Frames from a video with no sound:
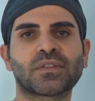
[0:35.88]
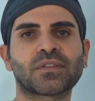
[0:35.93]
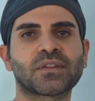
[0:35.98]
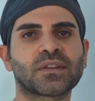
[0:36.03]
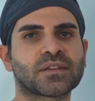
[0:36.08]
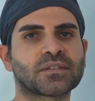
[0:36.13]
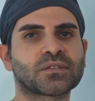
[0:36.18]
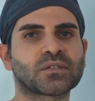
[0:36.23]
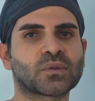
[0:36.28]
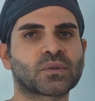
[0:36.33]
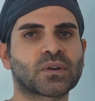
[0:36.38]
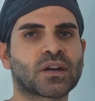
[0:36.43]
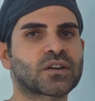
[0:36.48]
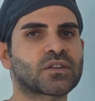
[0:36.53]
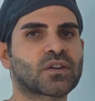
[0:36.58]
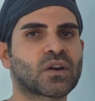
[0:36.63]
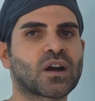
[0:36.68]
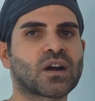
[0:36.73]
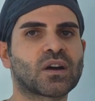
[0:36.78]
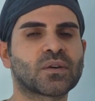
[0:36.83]
teeth or a
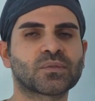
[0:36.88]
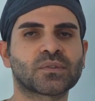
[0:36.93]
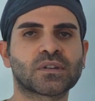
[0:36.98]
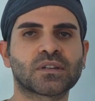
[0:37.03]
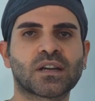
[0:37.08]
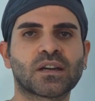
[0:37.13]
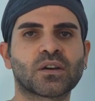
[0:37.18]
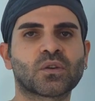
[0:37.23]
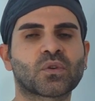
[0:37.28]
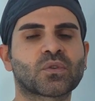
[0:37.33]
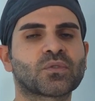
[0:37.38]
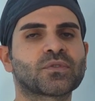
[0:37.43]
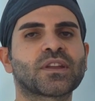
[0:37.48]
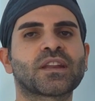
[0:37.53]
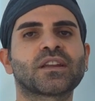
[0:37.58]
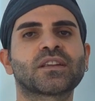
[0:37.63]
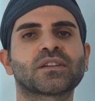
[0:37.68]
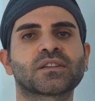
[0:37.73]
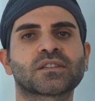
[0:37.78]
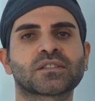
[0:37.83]
crown or
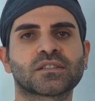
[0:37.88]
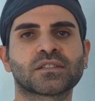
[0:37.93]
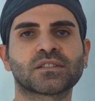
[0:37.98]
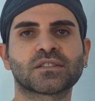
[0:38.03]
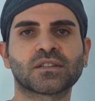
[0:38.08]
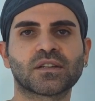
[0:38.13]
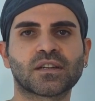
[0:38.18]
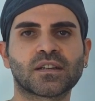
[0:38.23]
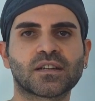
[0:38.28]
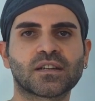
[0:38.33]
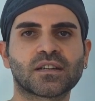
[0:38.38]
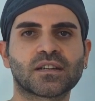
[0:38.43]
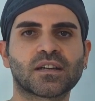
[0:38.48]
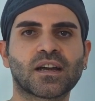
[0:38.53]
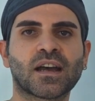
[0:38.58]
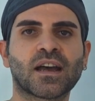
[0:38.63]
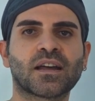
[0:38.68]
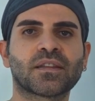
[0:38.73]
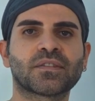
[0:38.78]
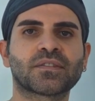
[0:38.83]
veneer
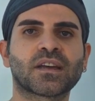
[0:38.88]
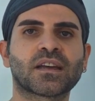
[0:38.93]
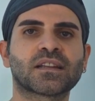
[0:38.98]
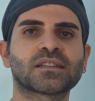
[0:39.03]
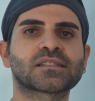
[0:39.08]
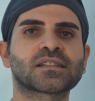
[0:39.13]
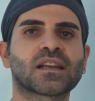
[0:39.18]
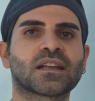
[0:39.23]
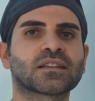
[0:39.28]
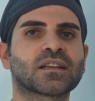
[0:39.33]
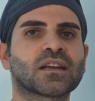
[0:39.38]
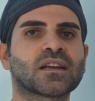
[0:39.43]
and then send